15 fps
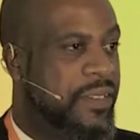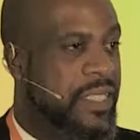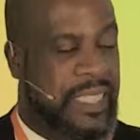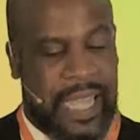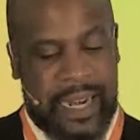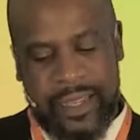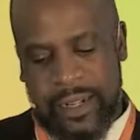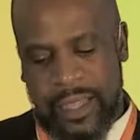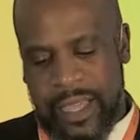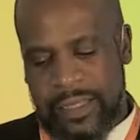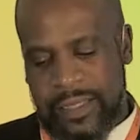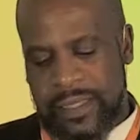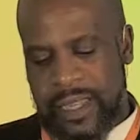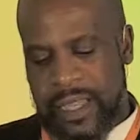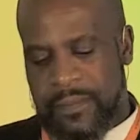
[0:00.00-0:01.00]
Tallinn,
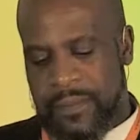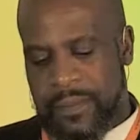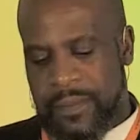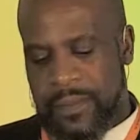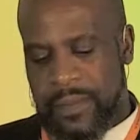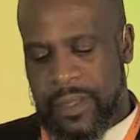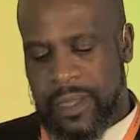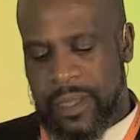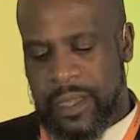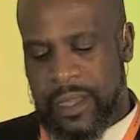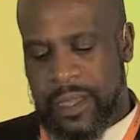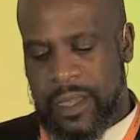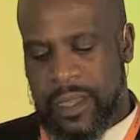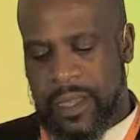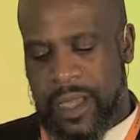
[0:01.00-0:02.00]
and
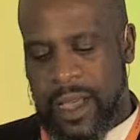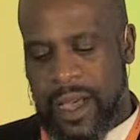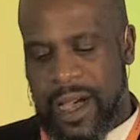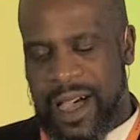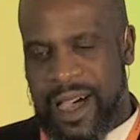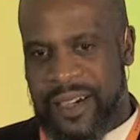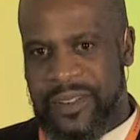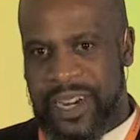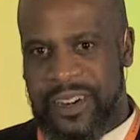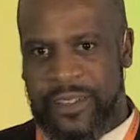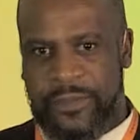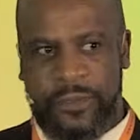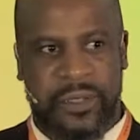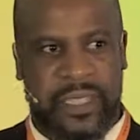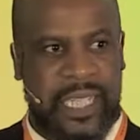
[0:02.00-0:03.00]
I really look
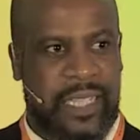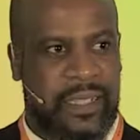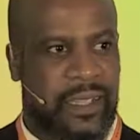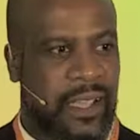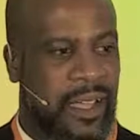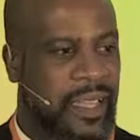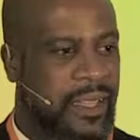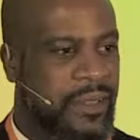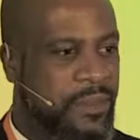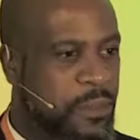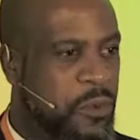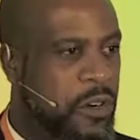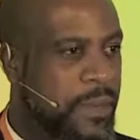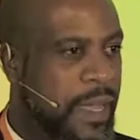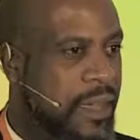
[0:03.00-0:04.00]
forward to learning
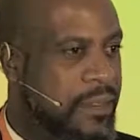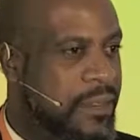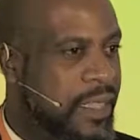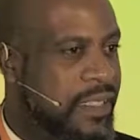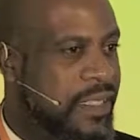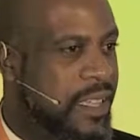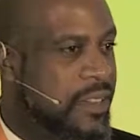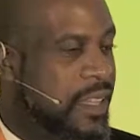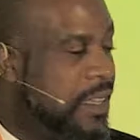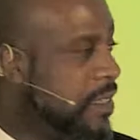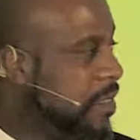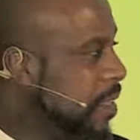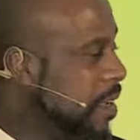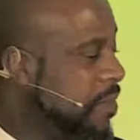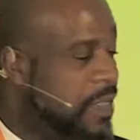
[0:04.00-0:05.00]
more about Estonia
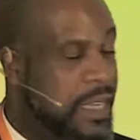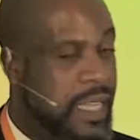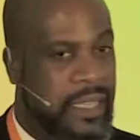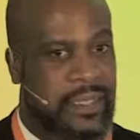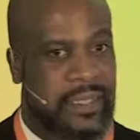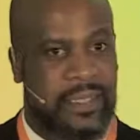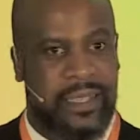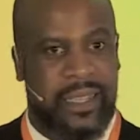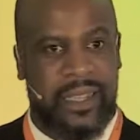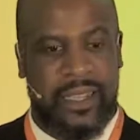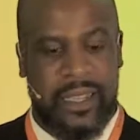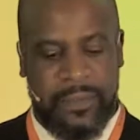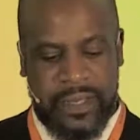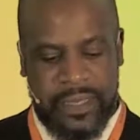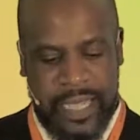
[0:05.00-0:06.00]
over the next
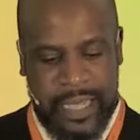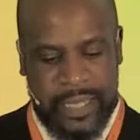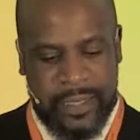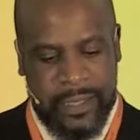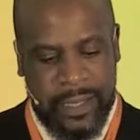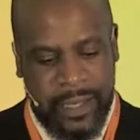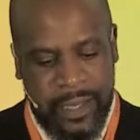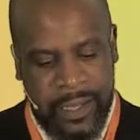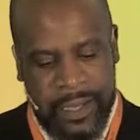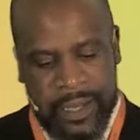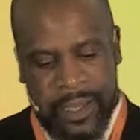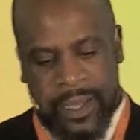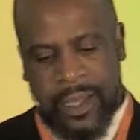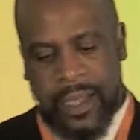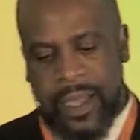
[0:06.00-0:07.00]
couple of days.
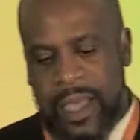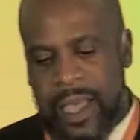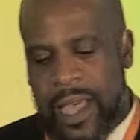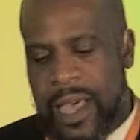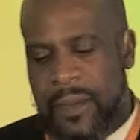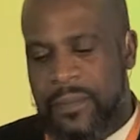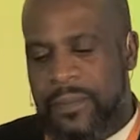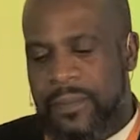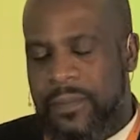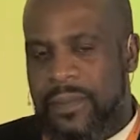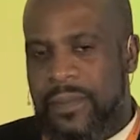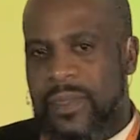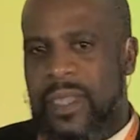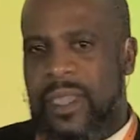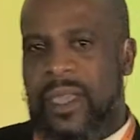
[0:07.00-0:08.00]
And
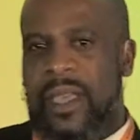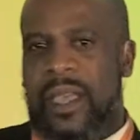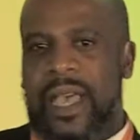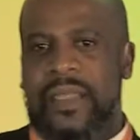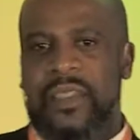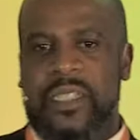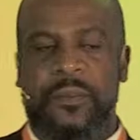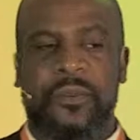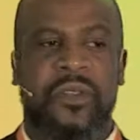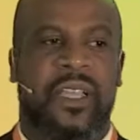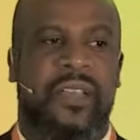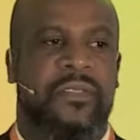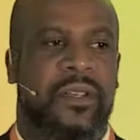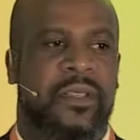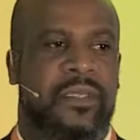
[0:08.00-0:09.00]
this morning
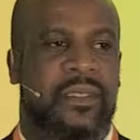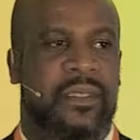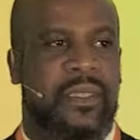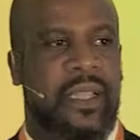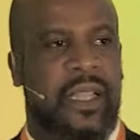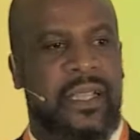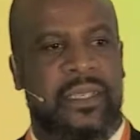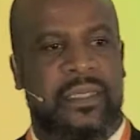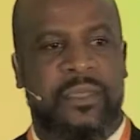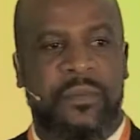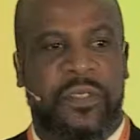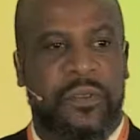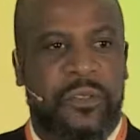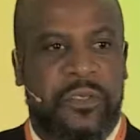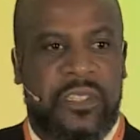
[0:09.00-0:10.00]
I've got some
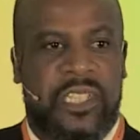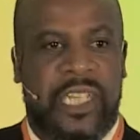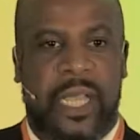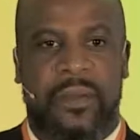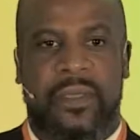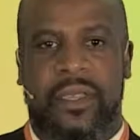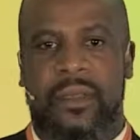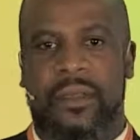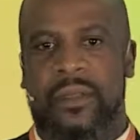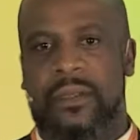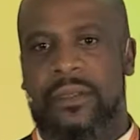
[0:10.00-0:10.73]
thoughts to share with you.